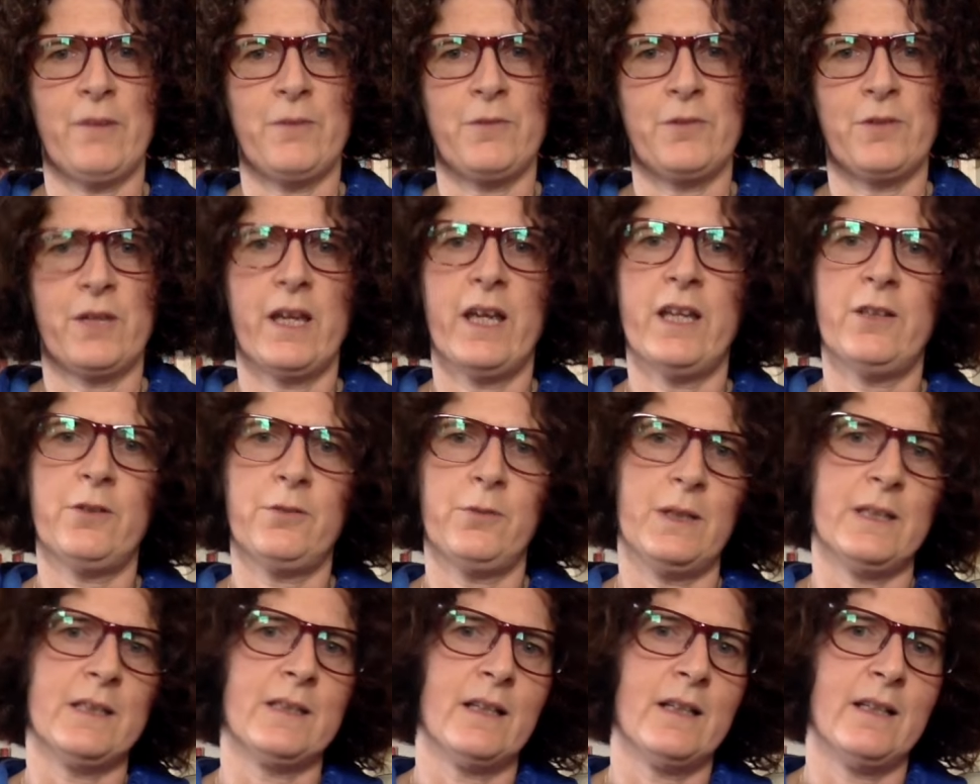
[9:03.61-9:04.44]
UK to
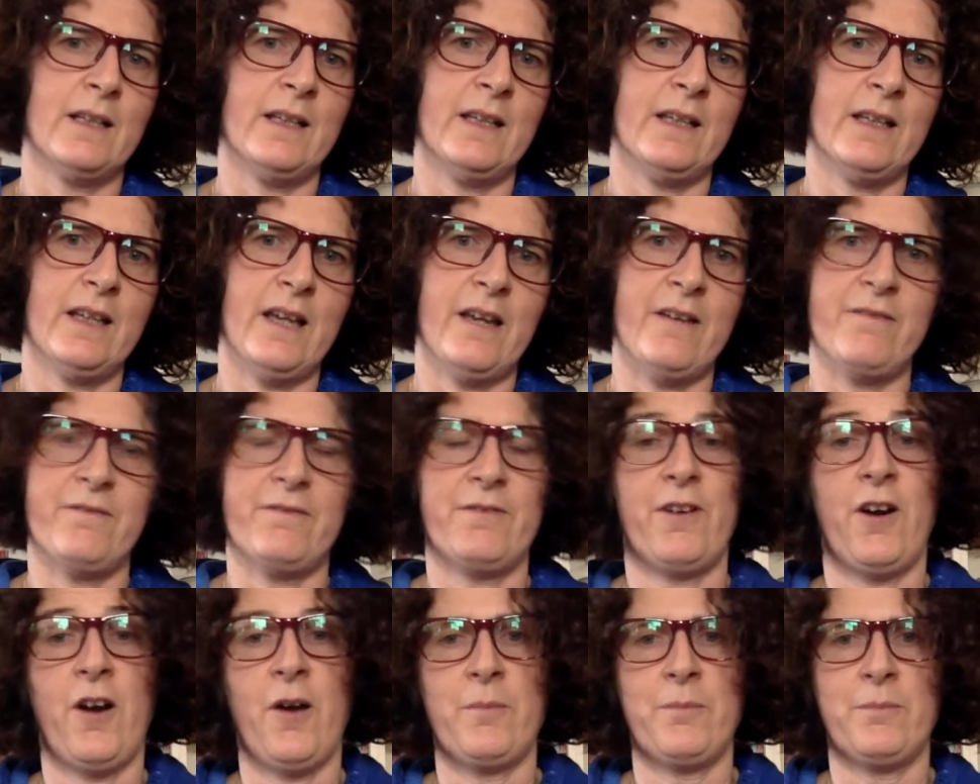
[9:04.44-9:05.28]
Italy and
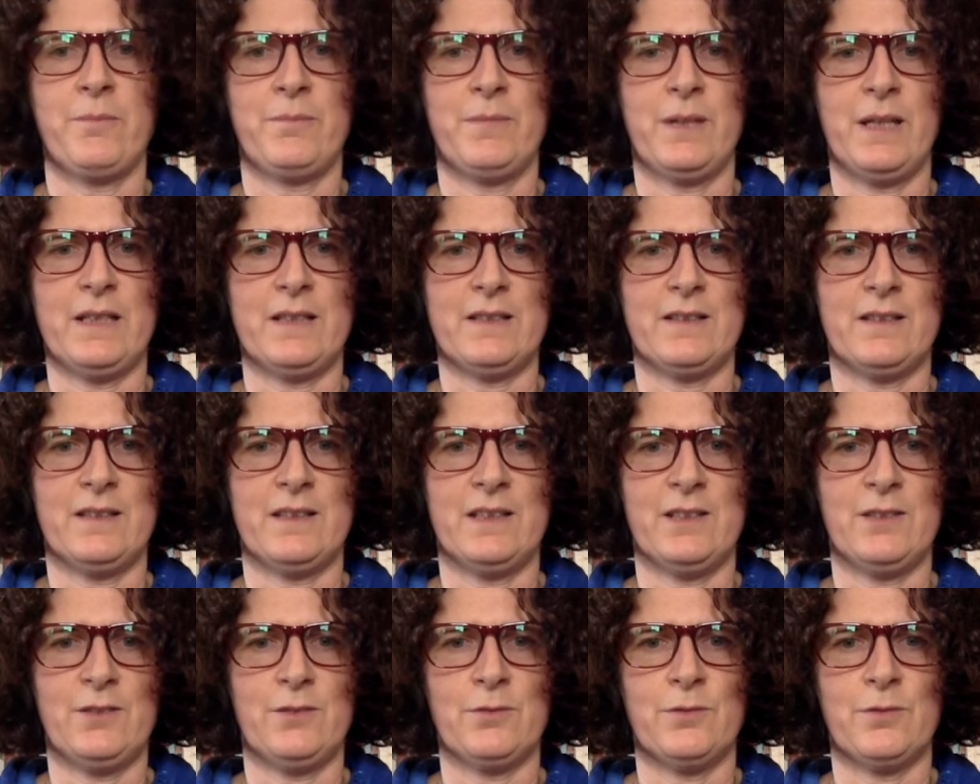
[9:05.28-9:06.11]
from
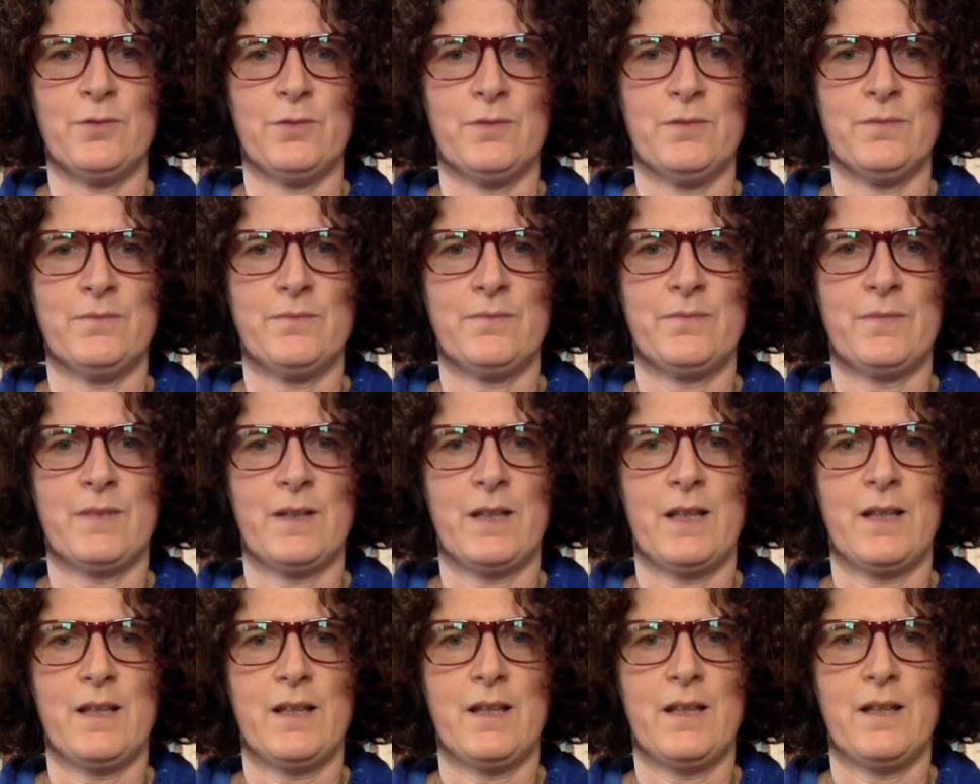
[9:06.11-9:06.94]
Italy to
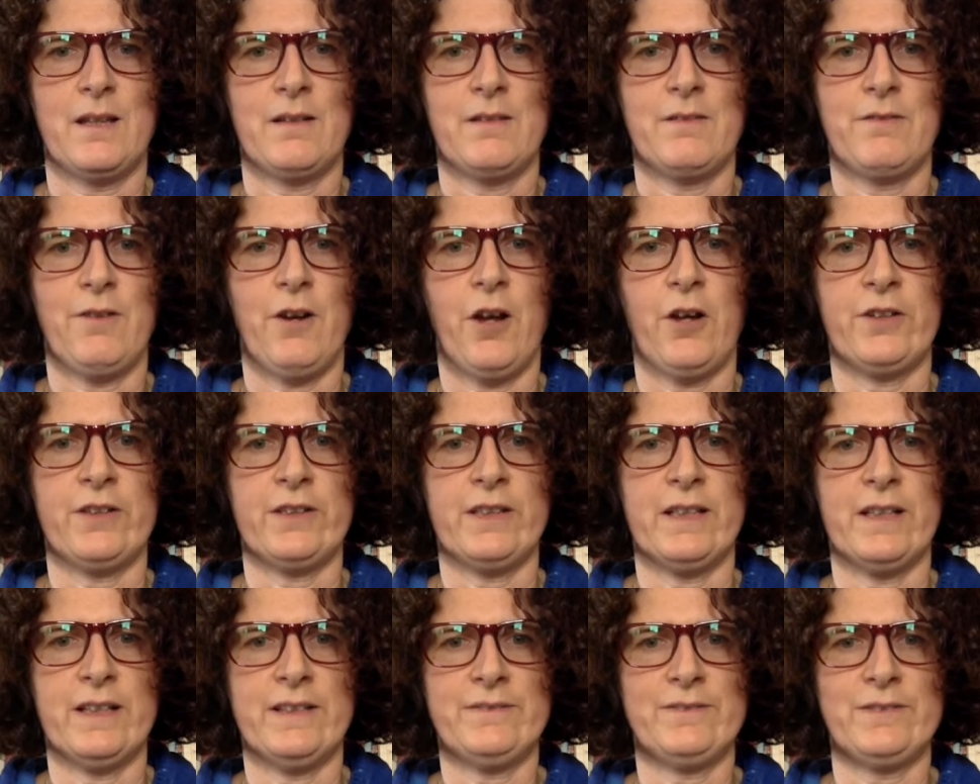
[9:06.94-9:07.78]

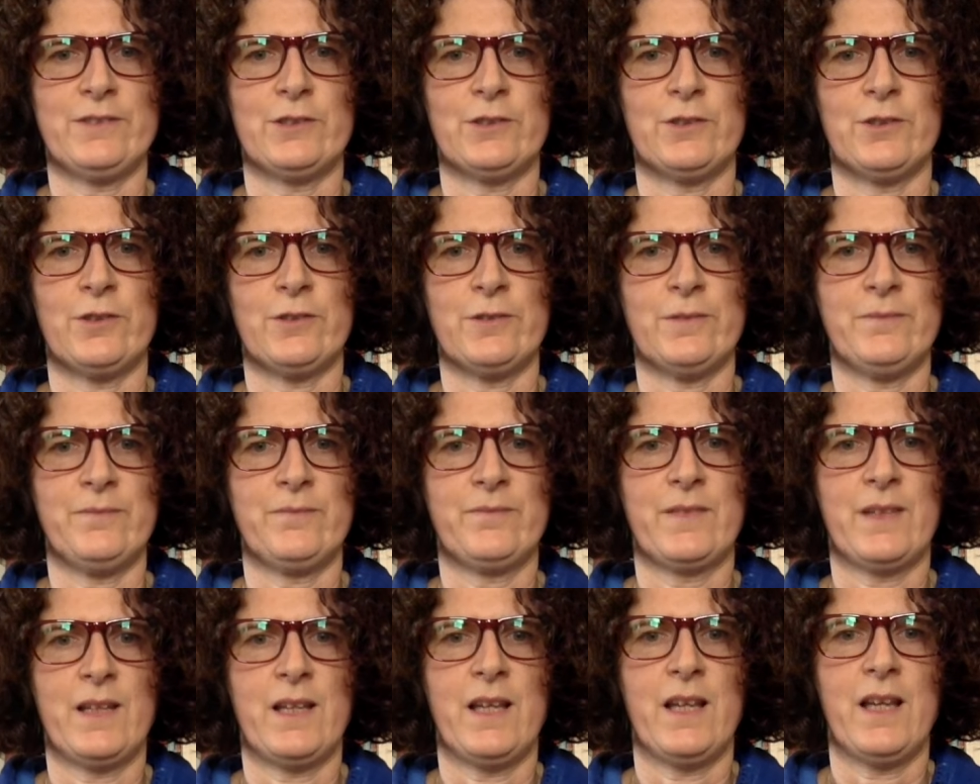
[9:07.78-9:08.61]
Florida, so
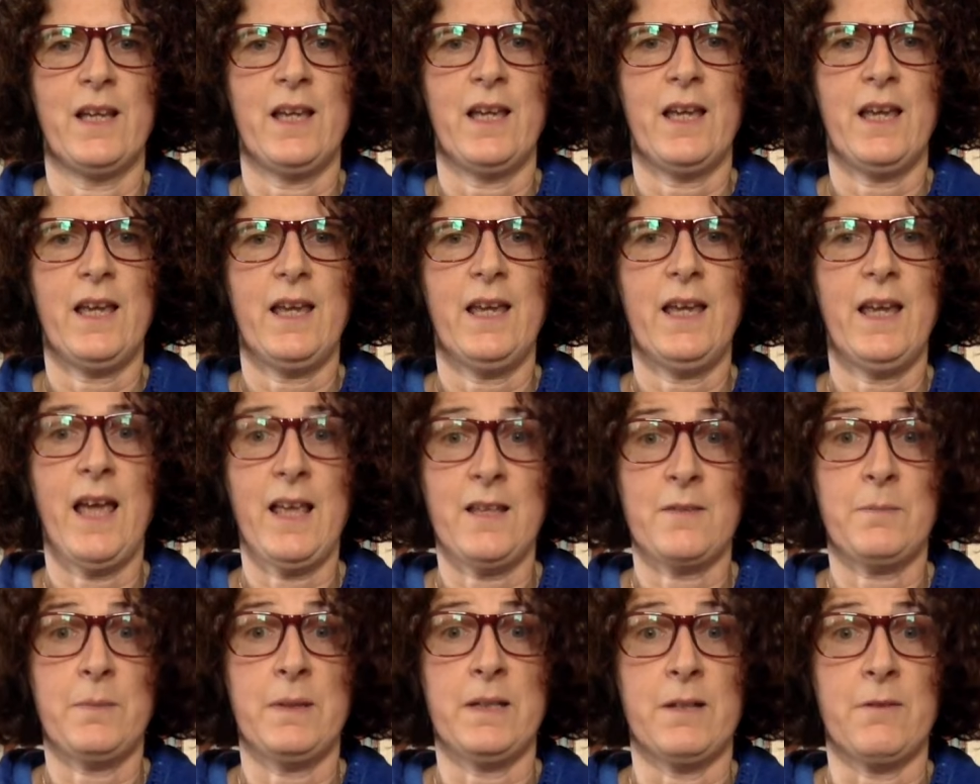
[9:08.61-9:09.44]
it
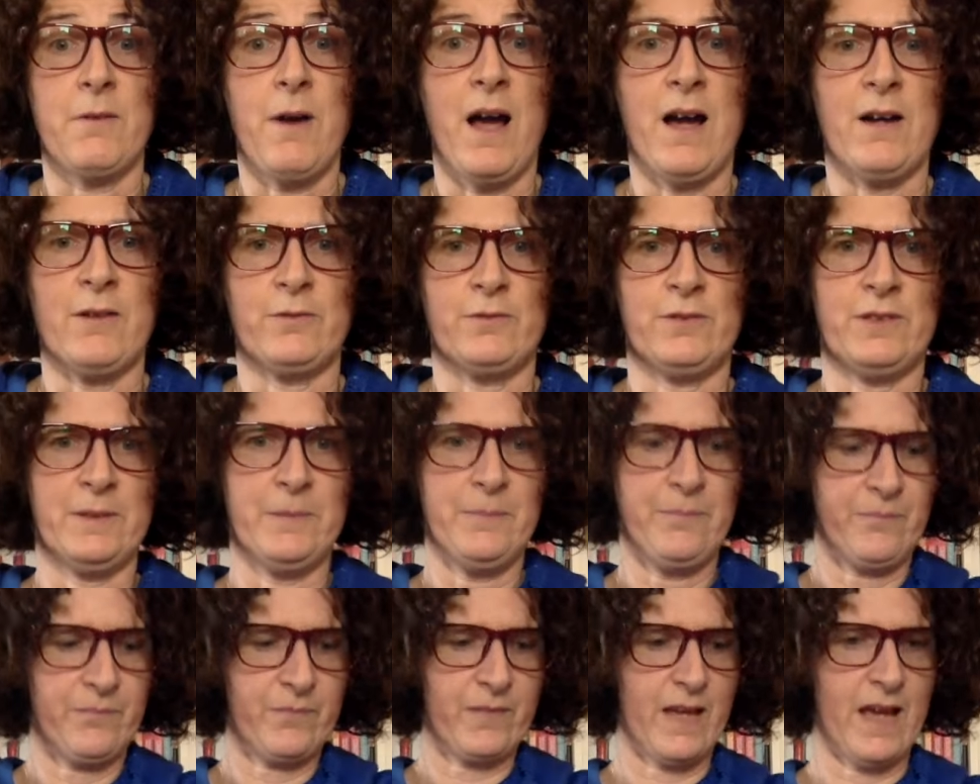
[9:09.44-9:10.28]
has been
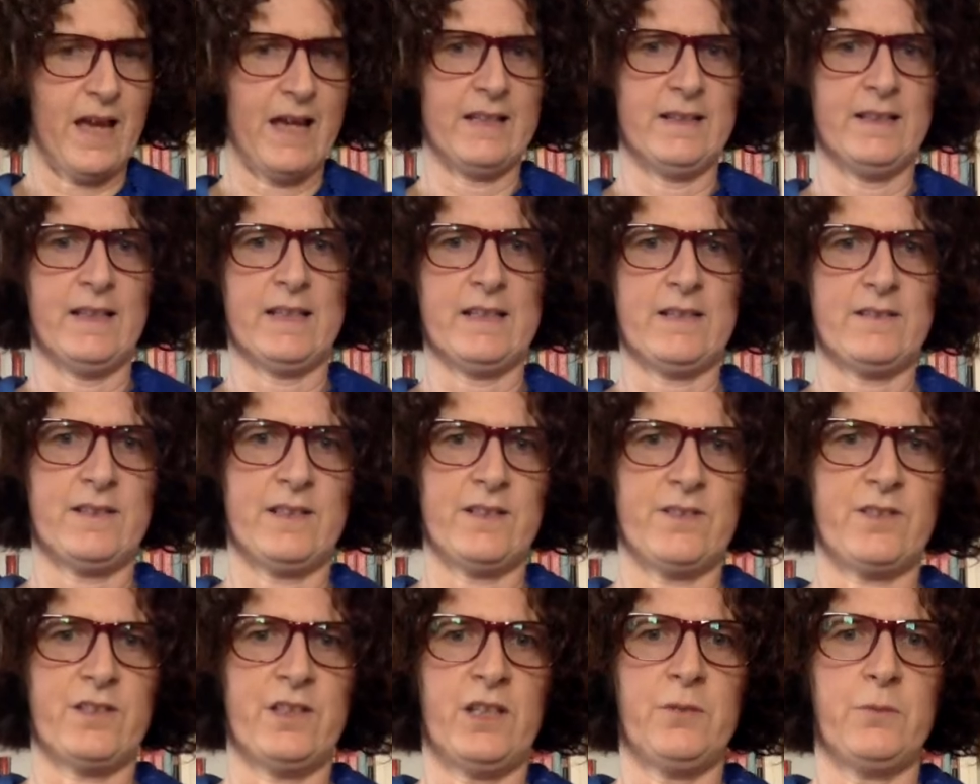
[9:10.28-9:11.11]
around. And I
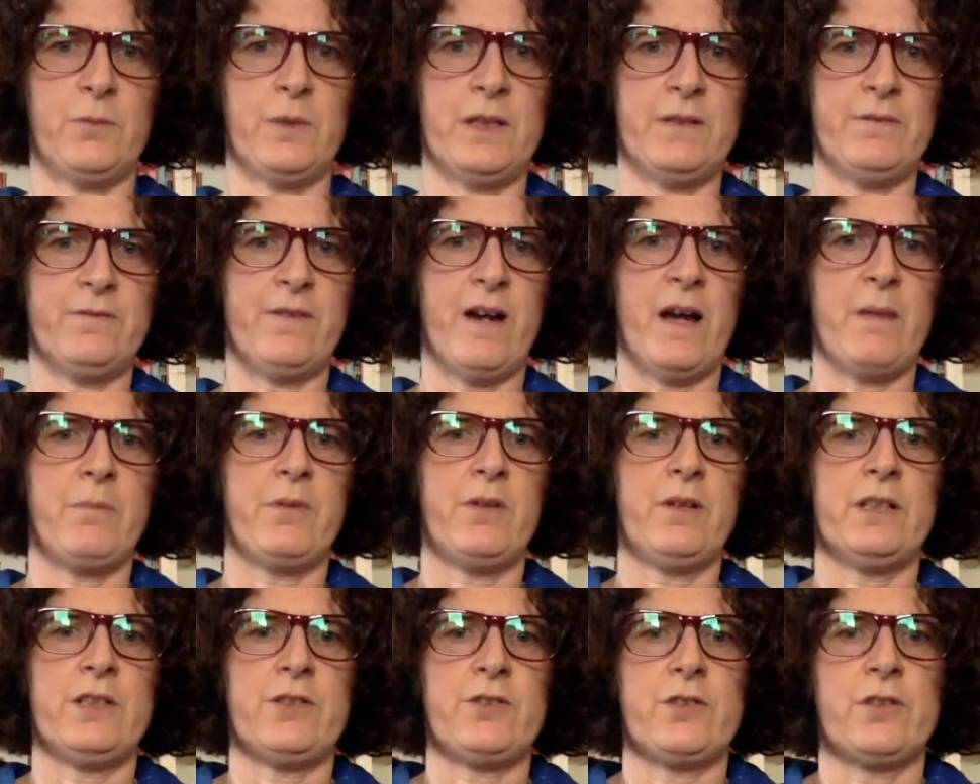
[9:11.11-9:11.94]
stitched it with
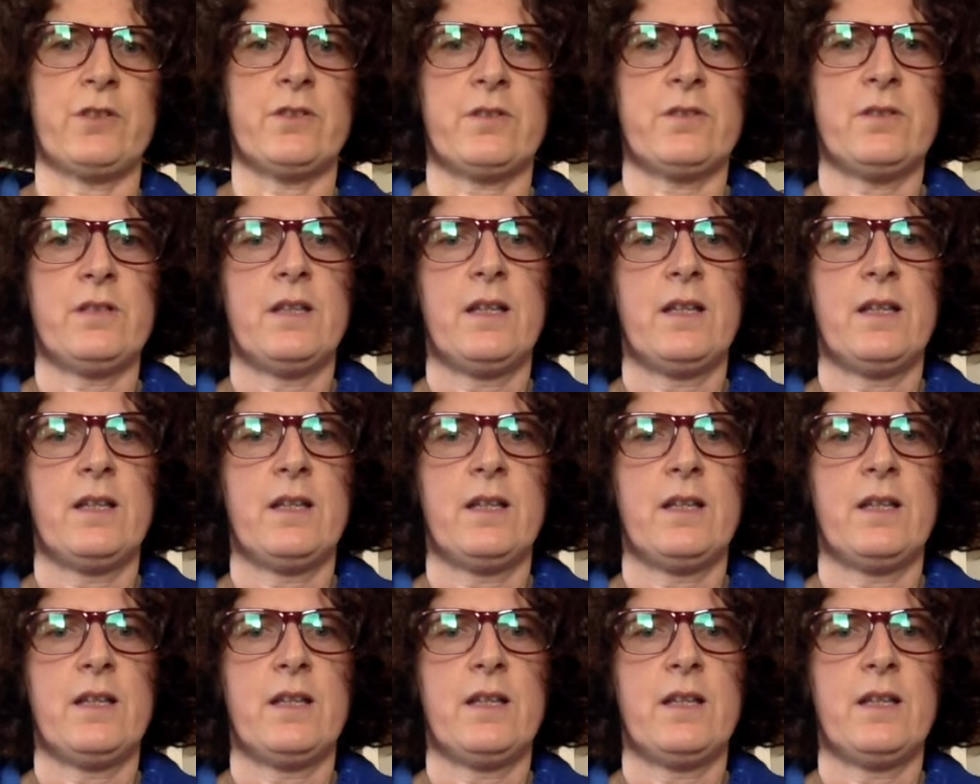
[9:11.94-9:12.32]
Fiberlicious